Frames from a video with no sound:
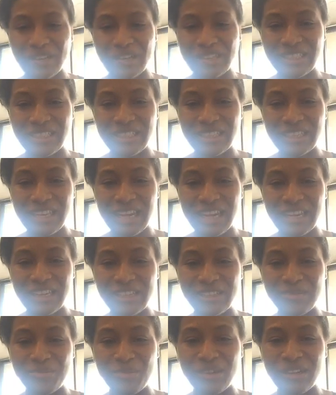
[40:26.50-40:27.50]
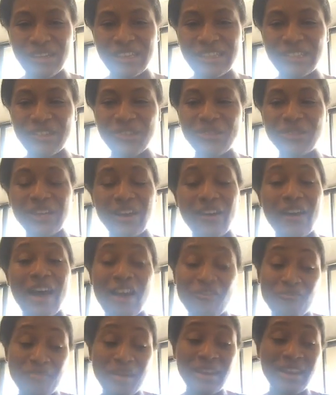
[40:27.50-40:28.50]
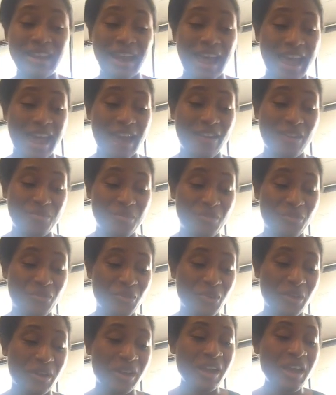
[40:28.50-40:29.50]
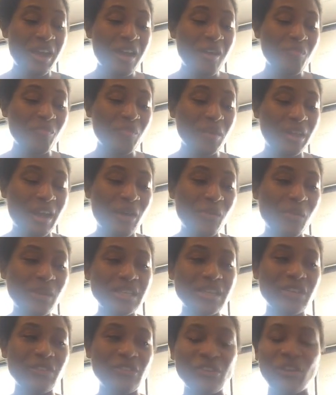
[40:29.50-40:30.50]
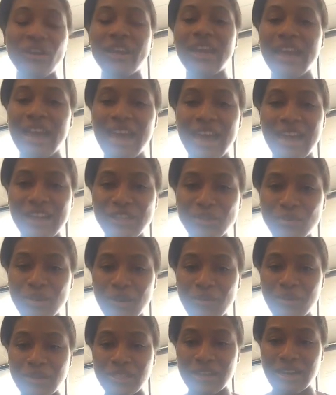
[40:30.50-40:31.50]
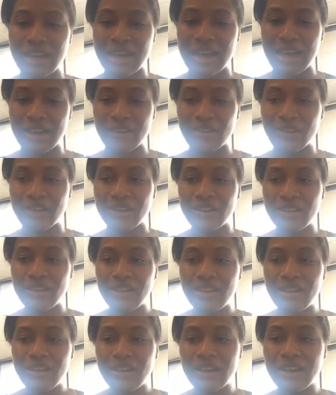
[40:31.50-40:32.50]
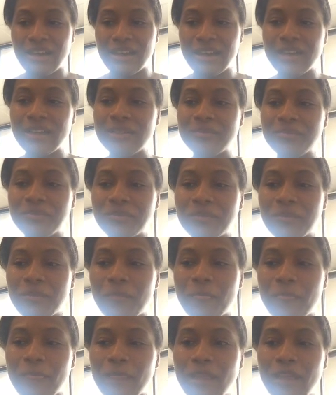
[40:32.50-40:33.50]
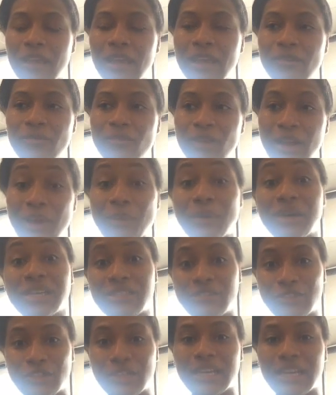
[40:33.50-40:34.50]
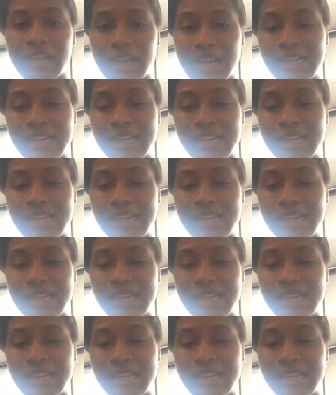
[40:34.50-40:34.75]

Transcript: direction. Canada's prettiest little town. I've been to Niagara before, but I wasn't of drinking age when I went to Niagara. Uh, and when I was a drinking